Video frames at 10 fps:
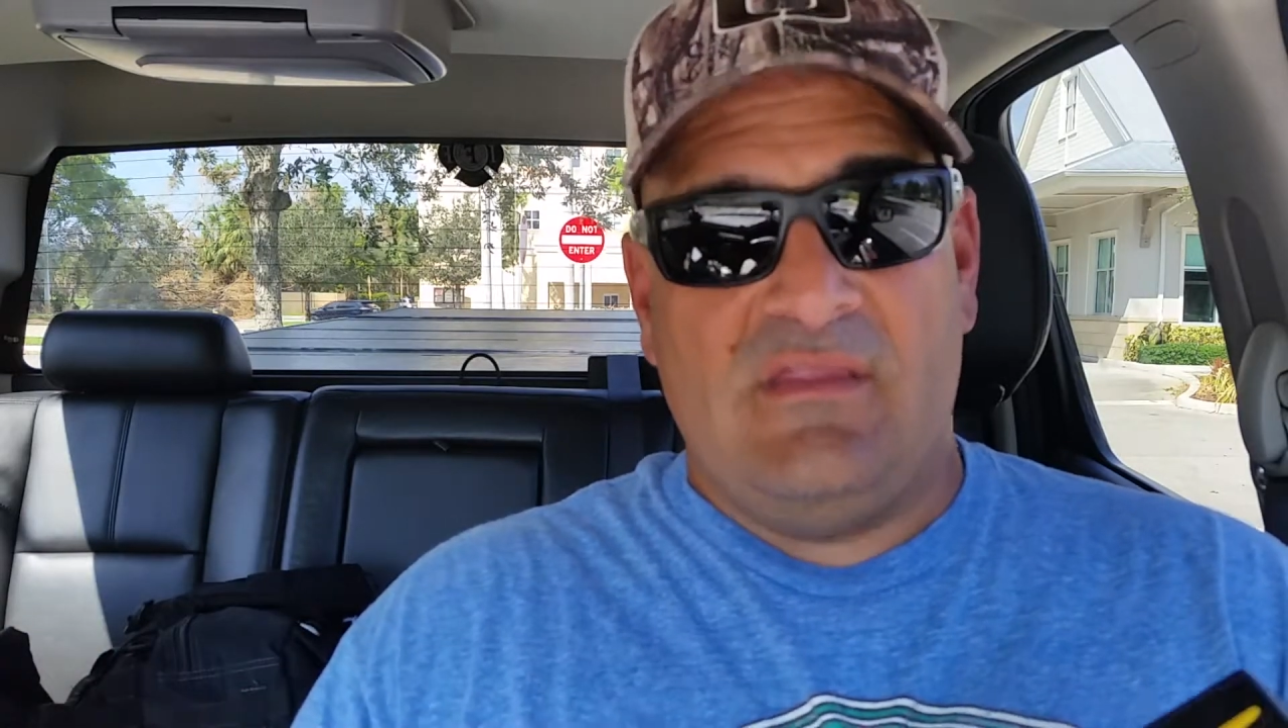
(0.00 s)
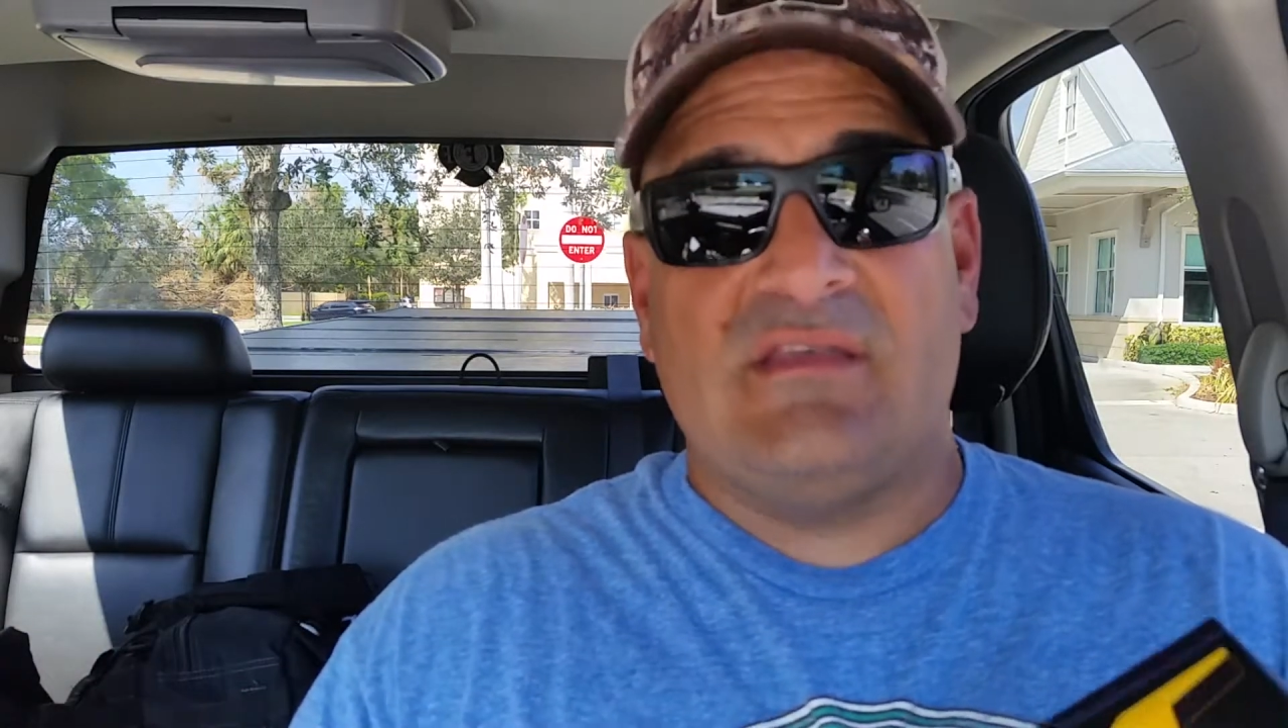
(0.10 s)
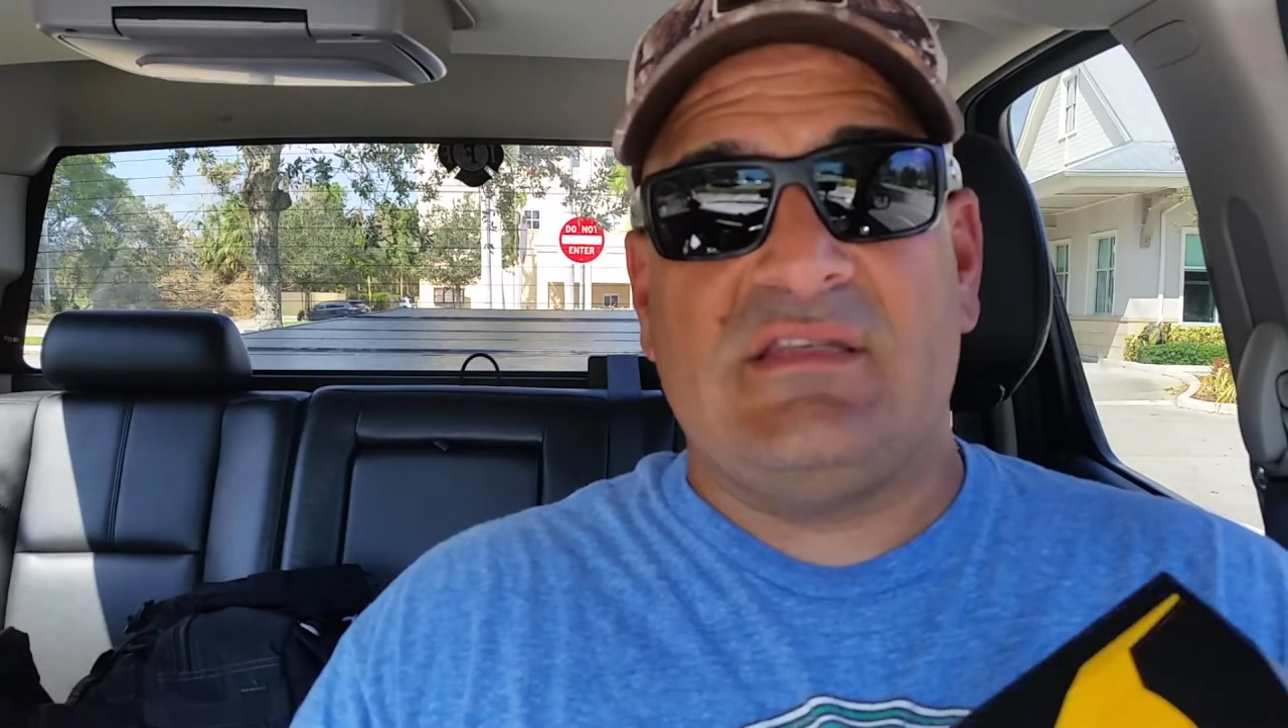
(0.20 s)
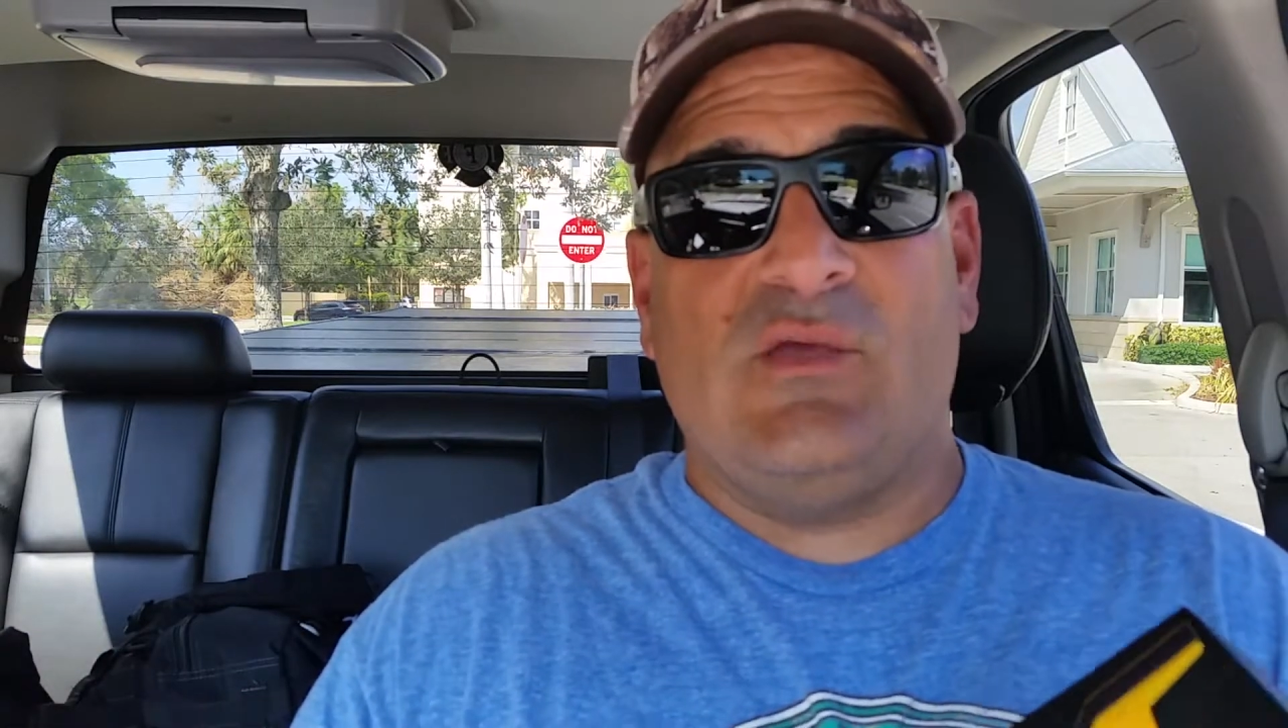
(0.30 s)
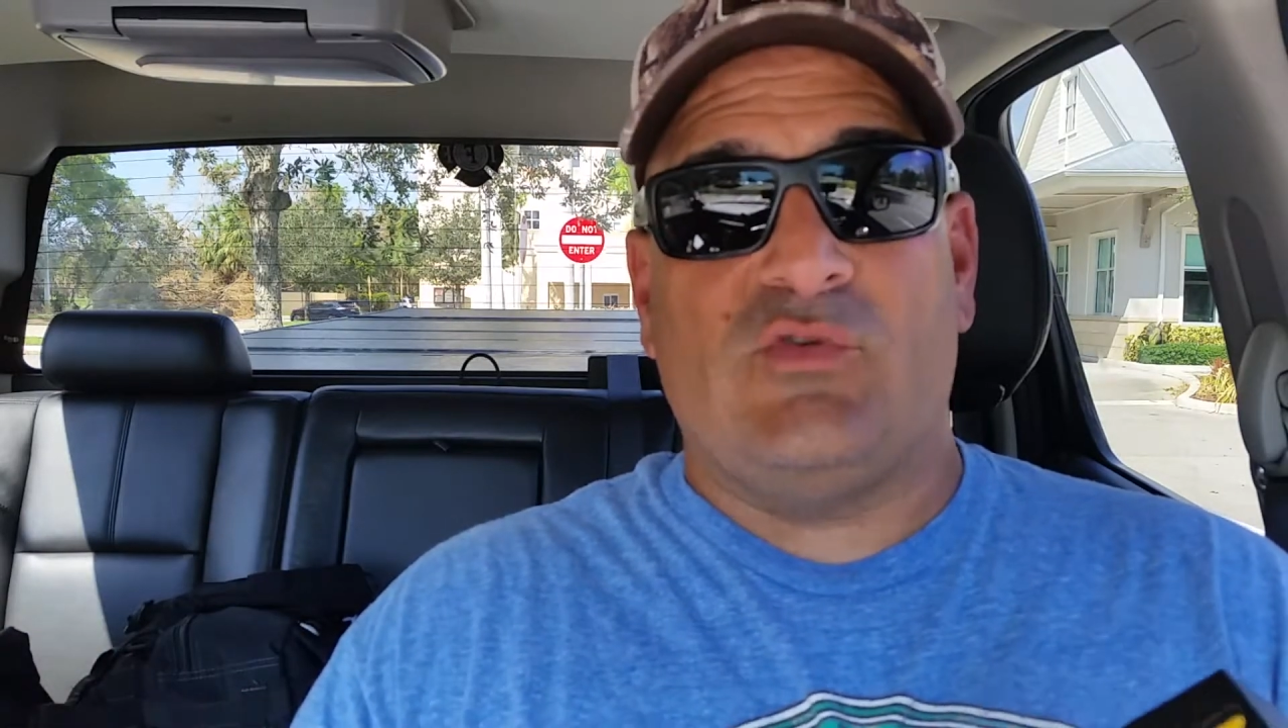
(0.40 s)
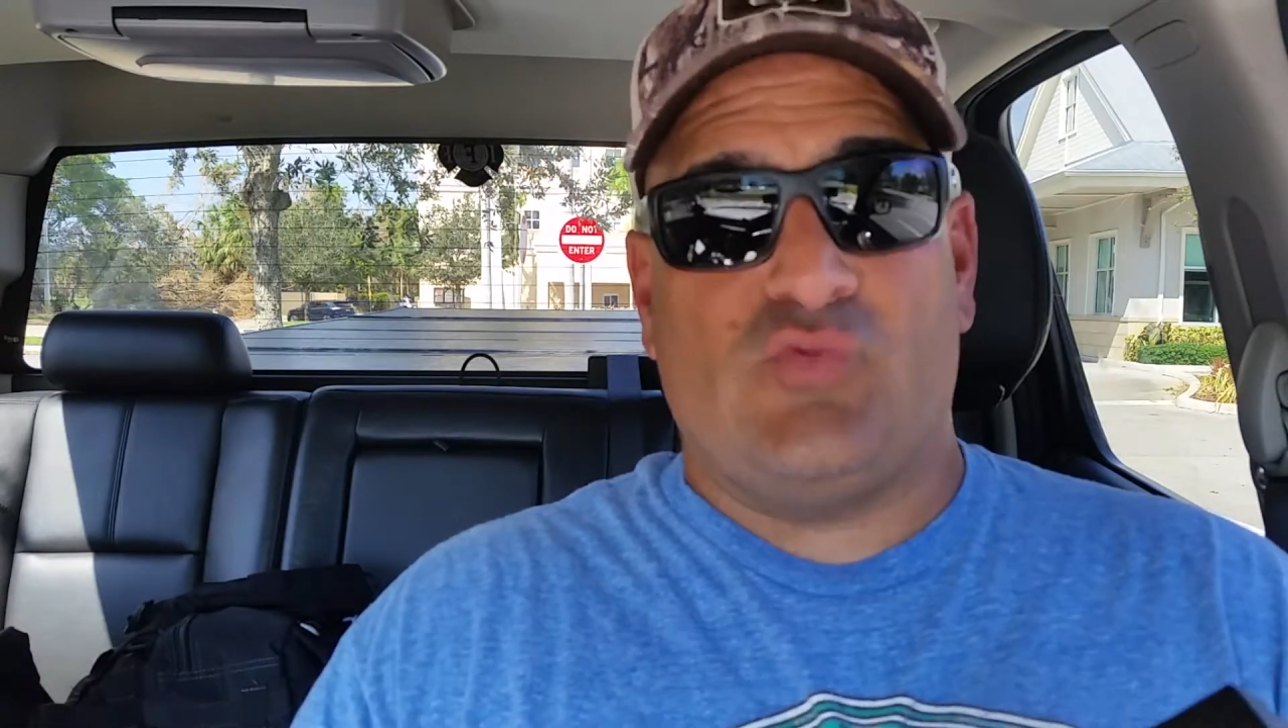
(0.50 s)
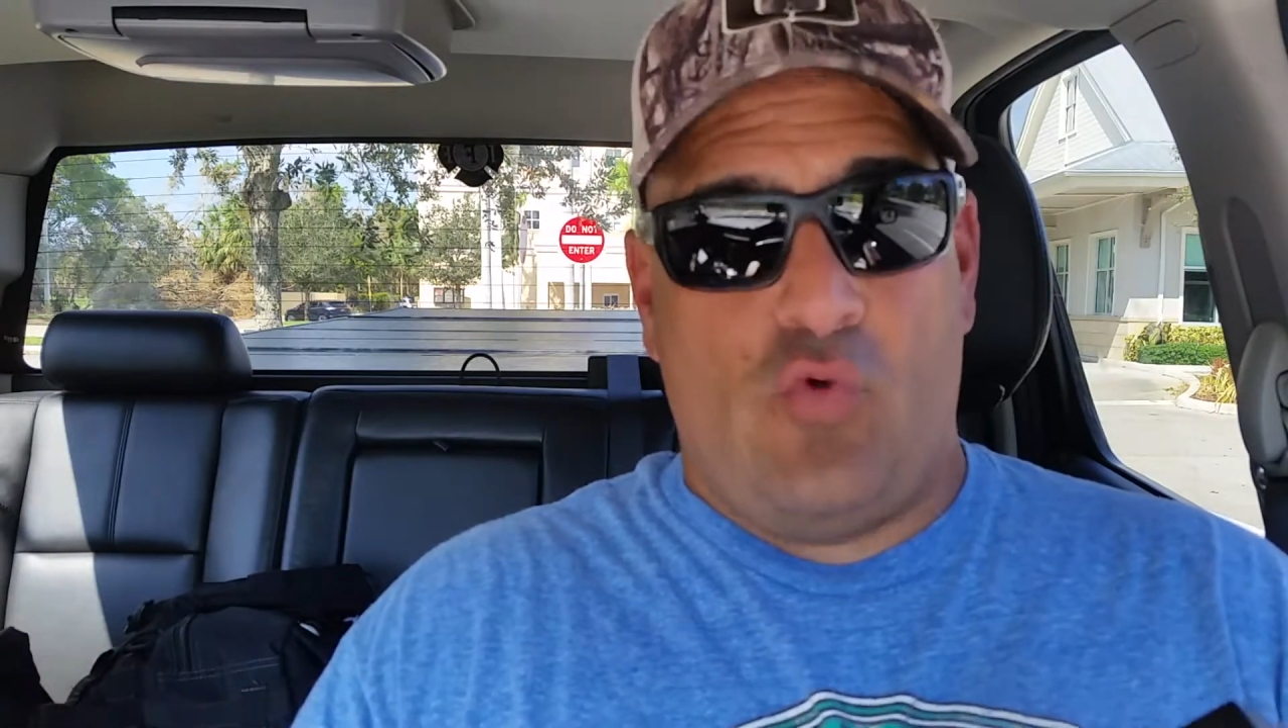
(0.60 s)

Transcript: This thing was